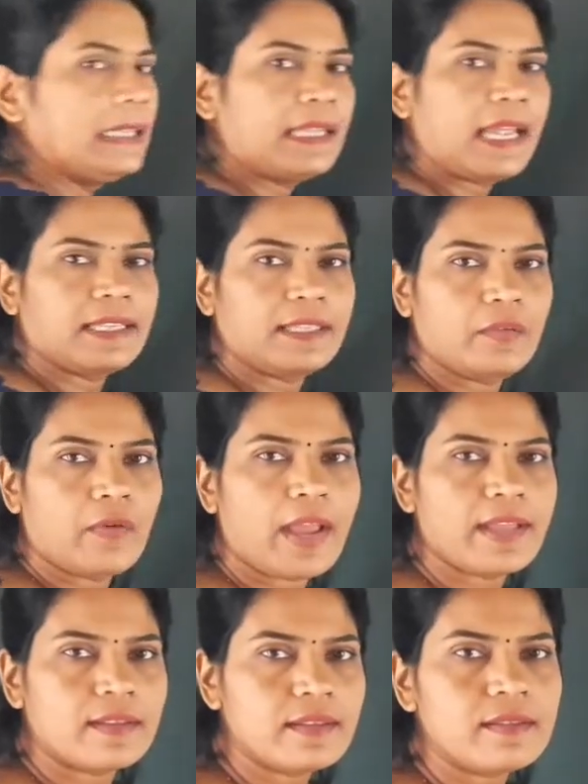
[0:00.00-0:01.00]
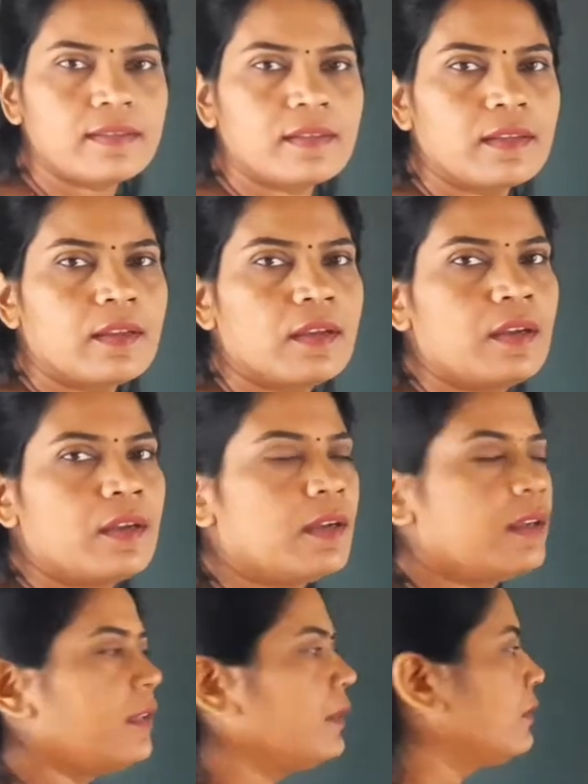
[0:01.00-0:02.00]
than the virus.
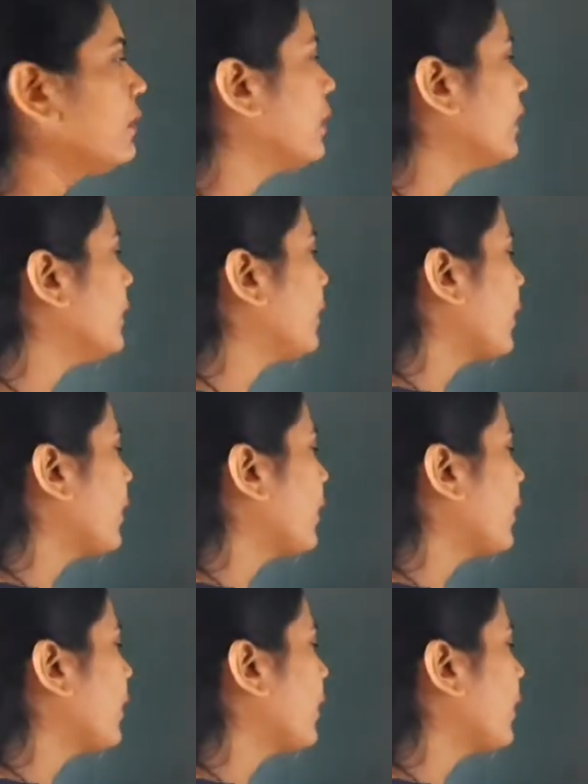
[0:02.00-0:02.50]
Third